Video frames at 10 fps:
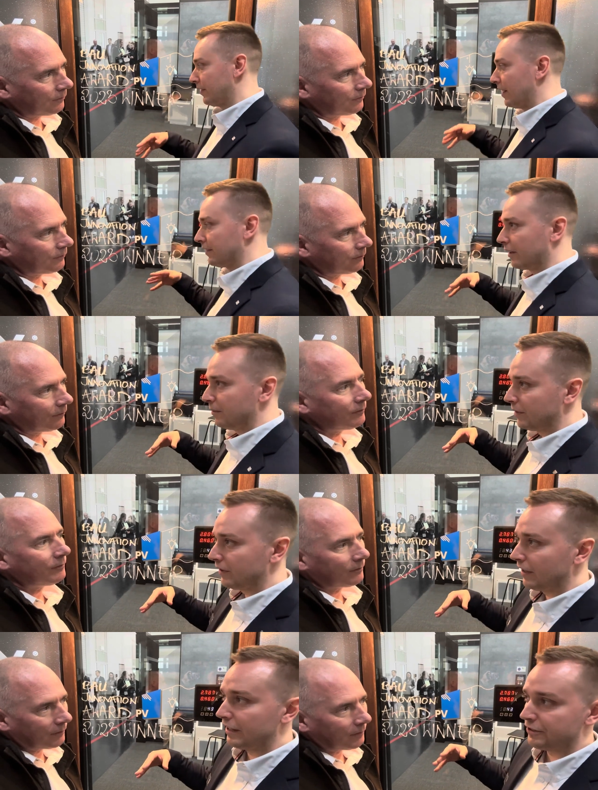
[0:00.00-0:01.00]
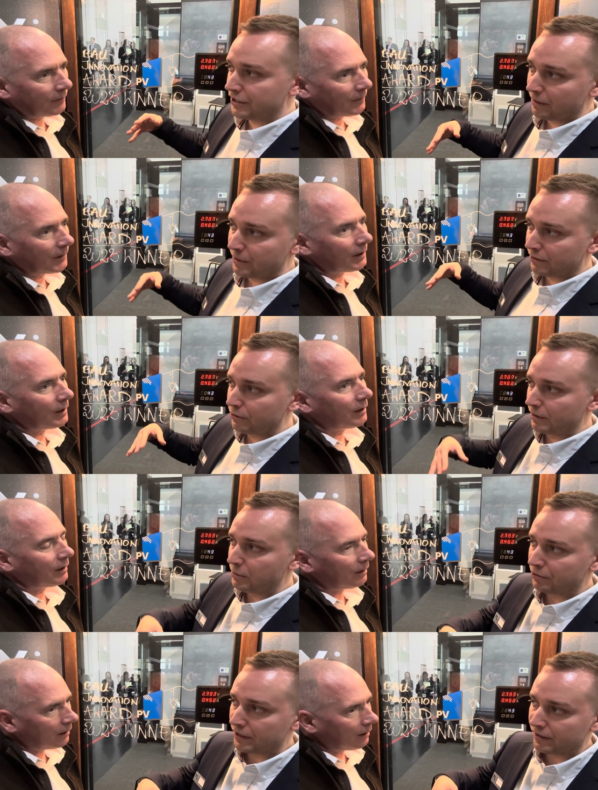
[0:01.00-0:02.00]
Speaker 1: sun coming, energy coming to the
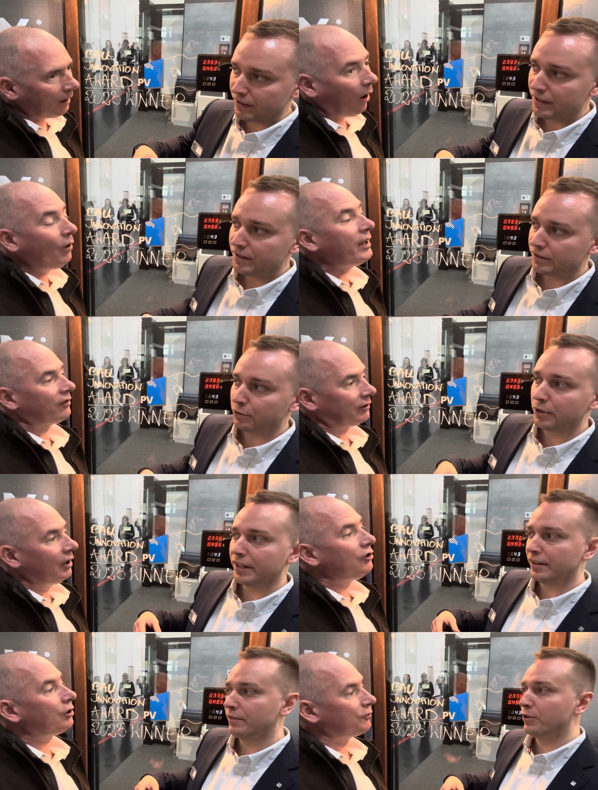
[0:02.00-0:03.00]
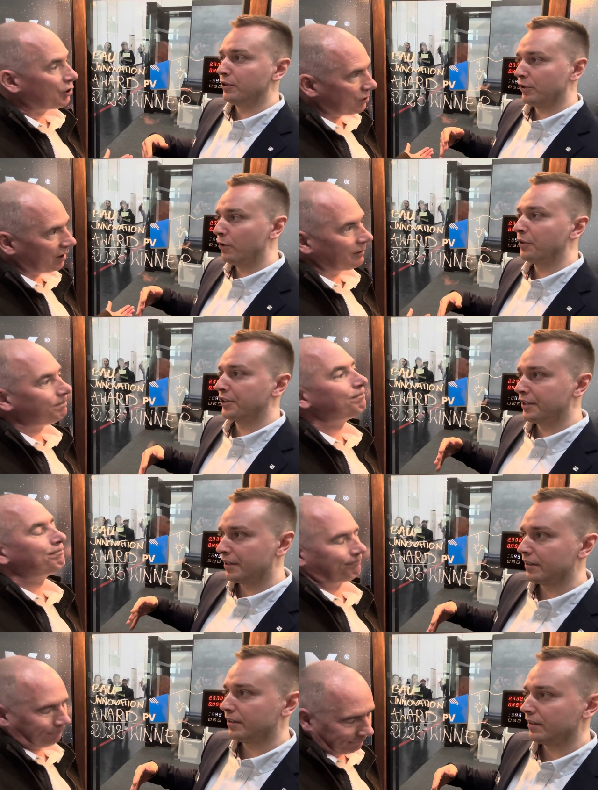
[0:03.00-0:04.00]
building. Oh yes, so we can so avoid overheating